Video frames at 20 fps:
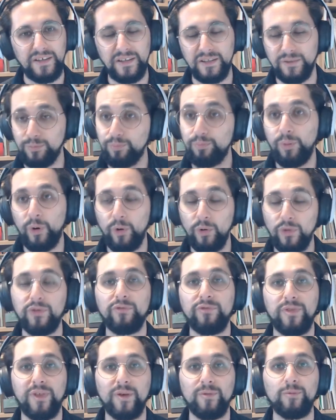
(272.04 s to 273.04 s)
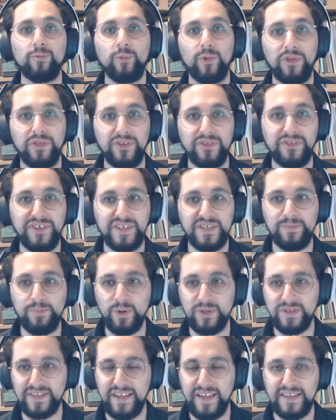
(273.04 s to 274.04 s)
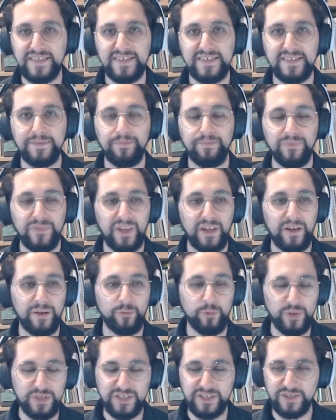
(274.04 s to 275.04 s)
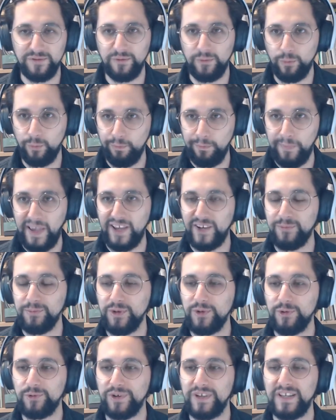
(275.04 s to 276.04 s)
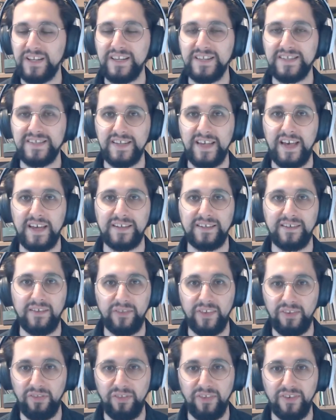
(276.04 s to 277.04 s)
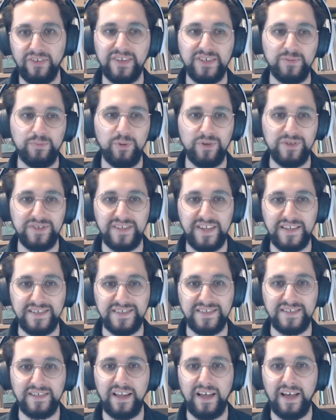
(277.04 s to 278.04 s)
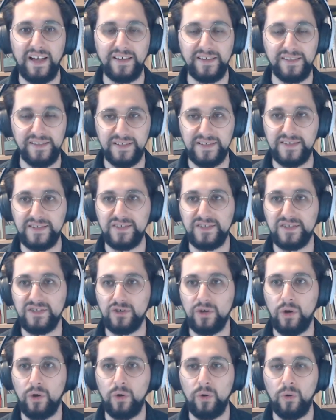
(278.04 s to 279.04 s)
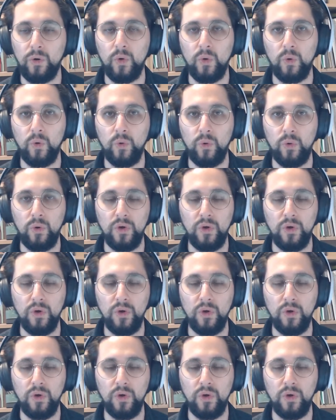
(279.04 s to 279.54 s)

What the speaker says: both of them with the Dispossessed, which made me really sad that the Dispossessed line is so